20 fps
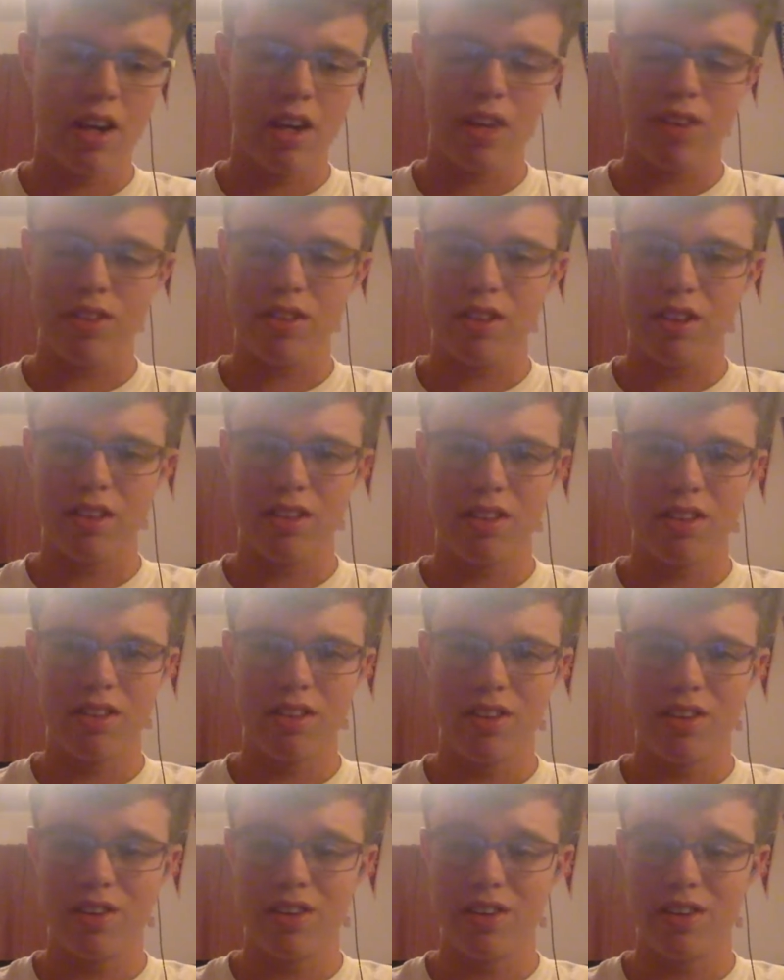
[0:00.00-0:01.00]
I think
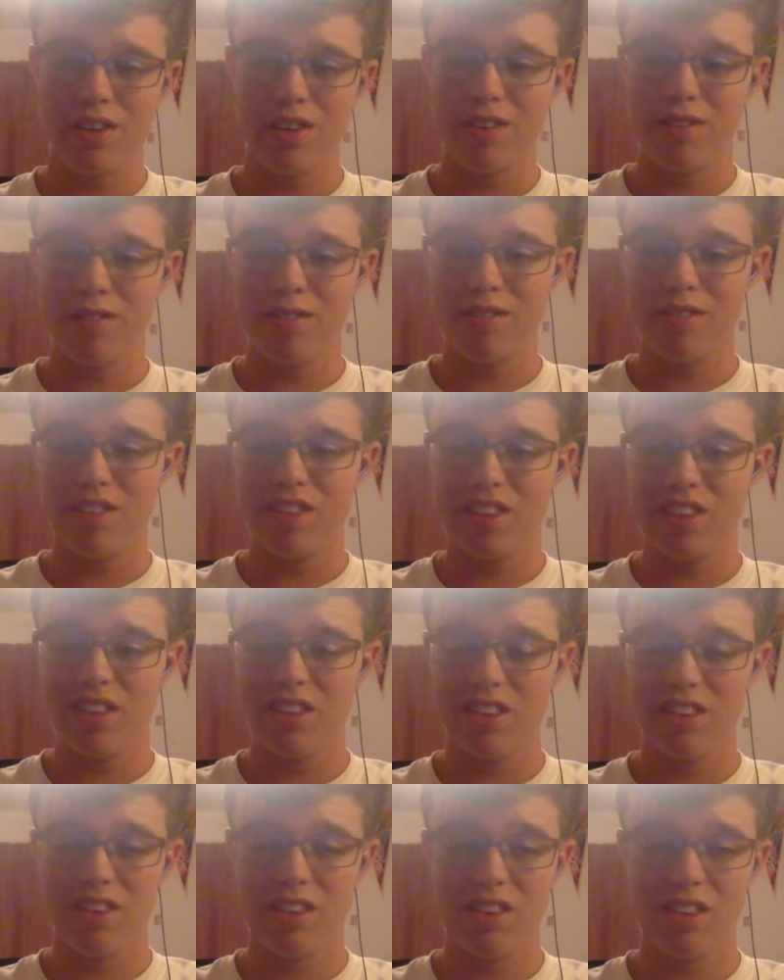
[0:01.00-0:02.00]
they're
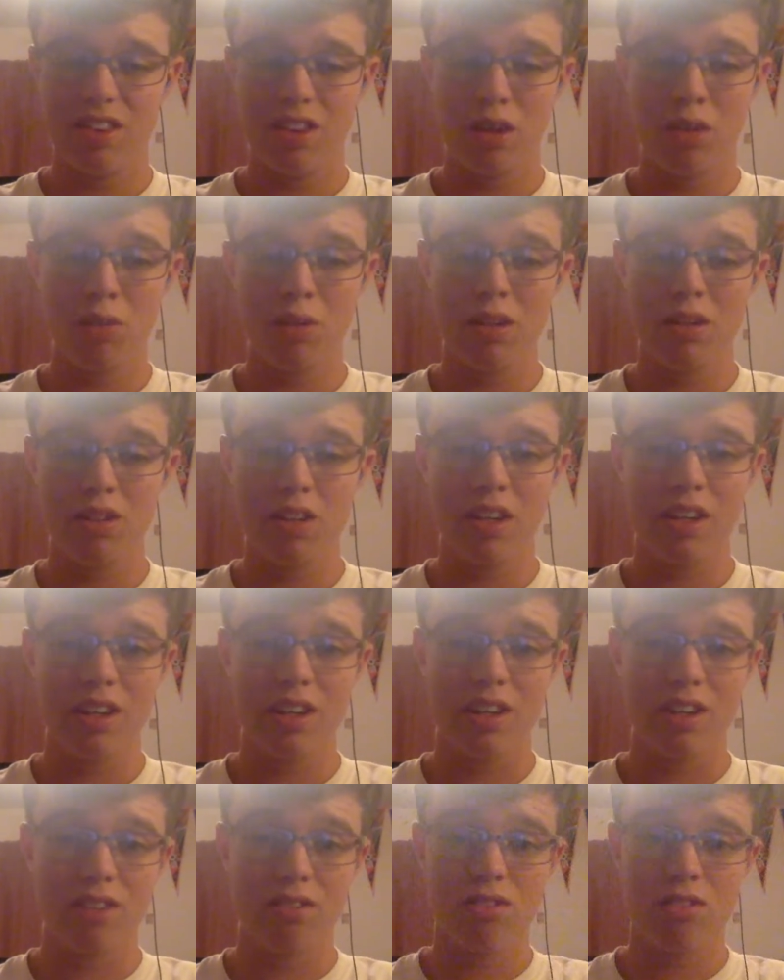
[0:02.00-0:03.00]
they'll be
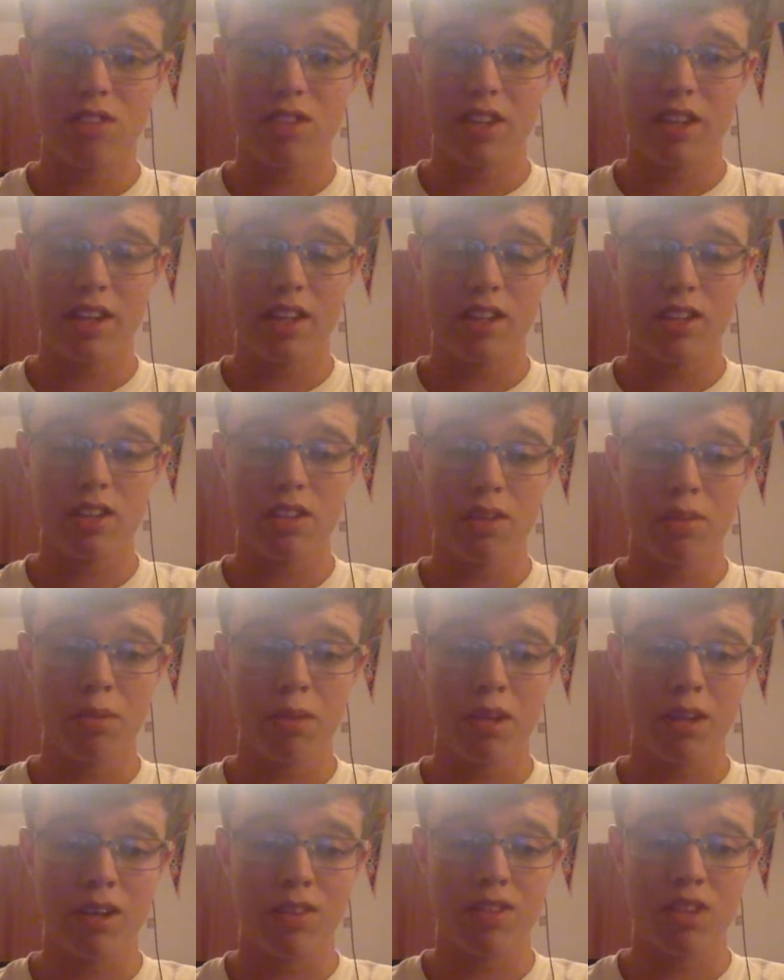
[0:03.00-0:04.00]
lucky to get into the
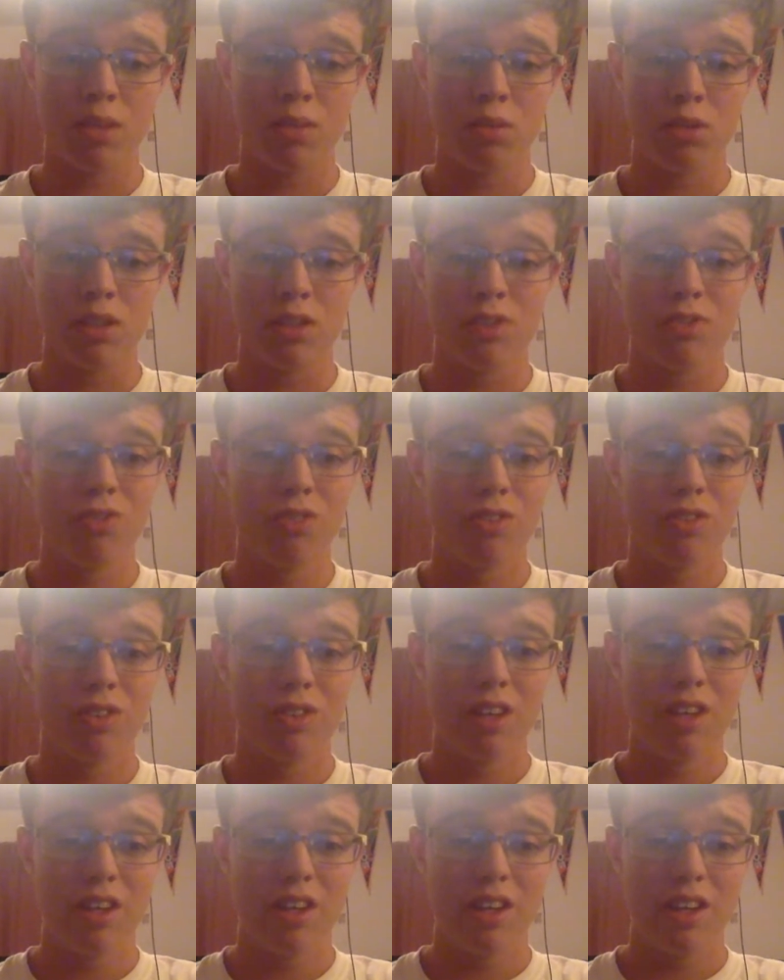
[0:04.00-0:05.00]
playoffs. I believe.
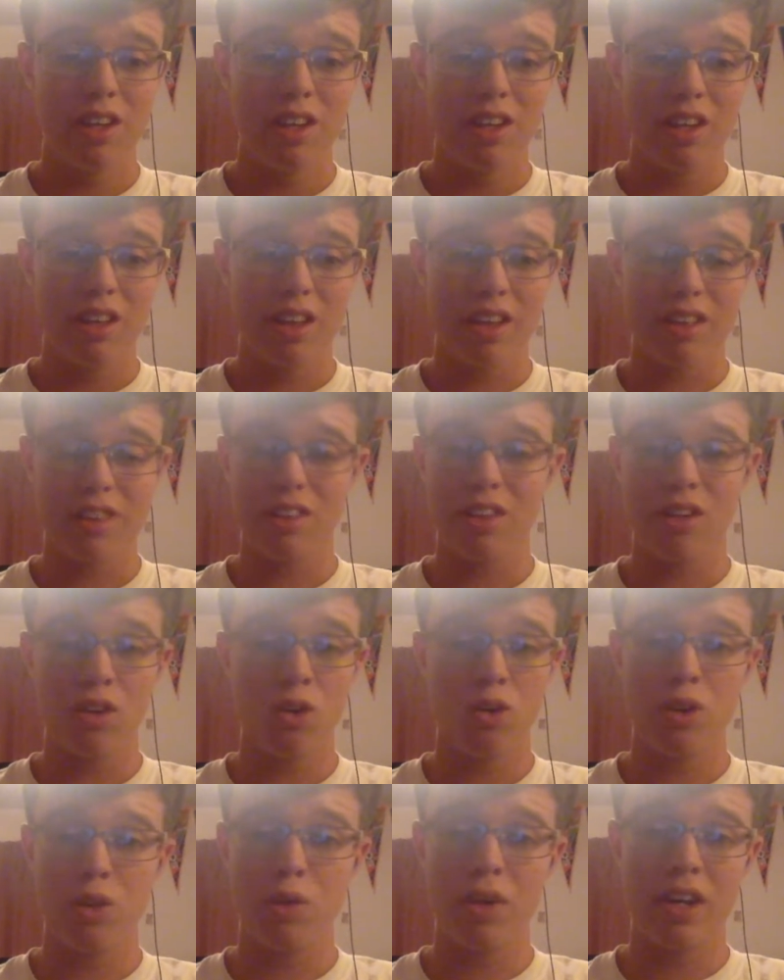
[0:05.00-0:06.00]
Like their
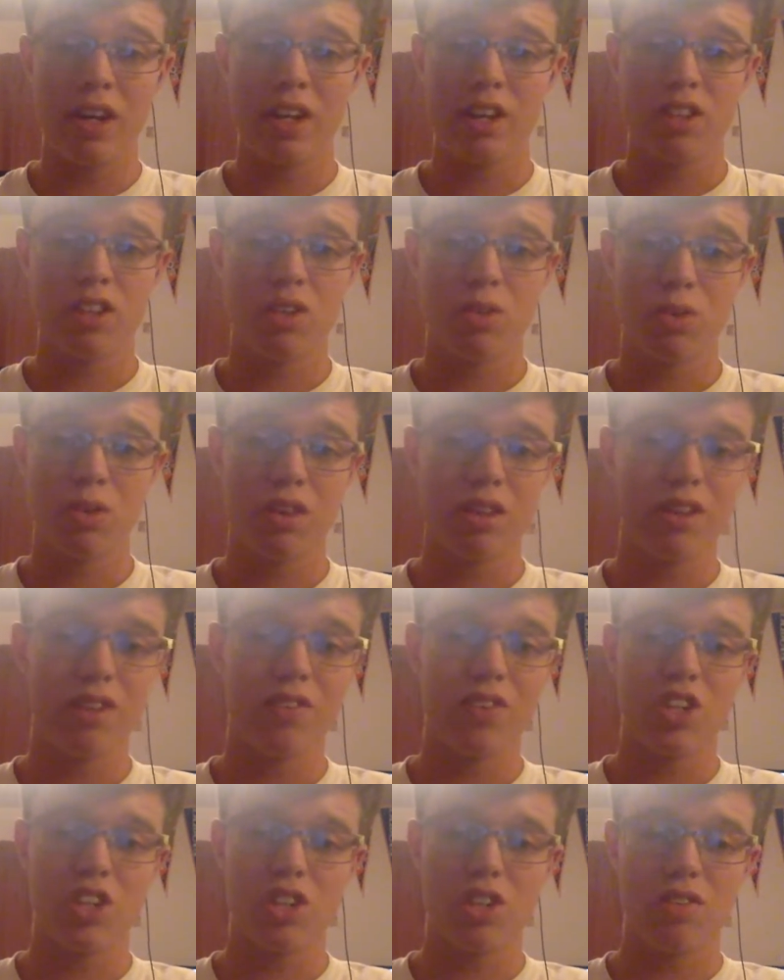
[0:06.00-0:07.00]
only way in is to win the
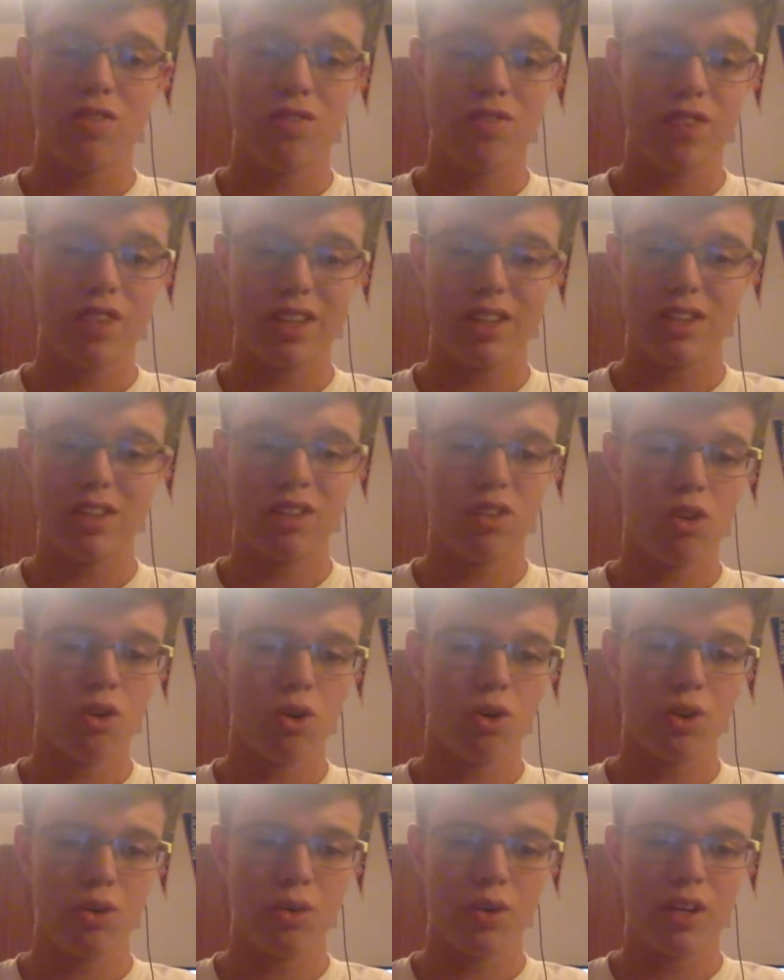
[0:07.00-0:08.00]
division. That's their
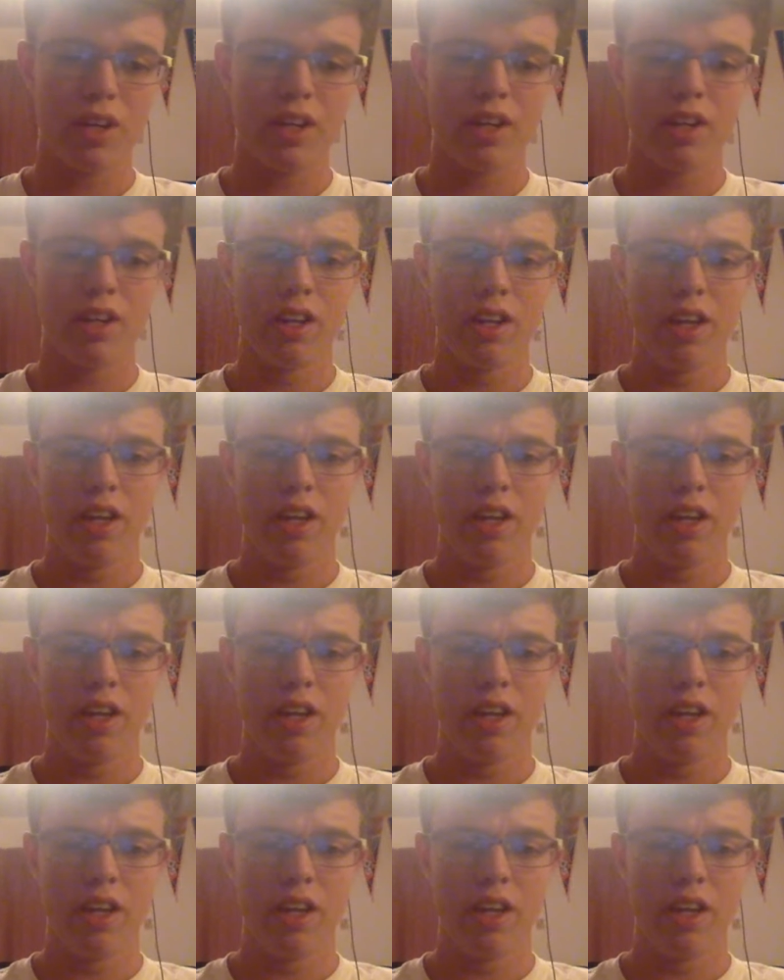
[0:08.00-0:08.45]
only way in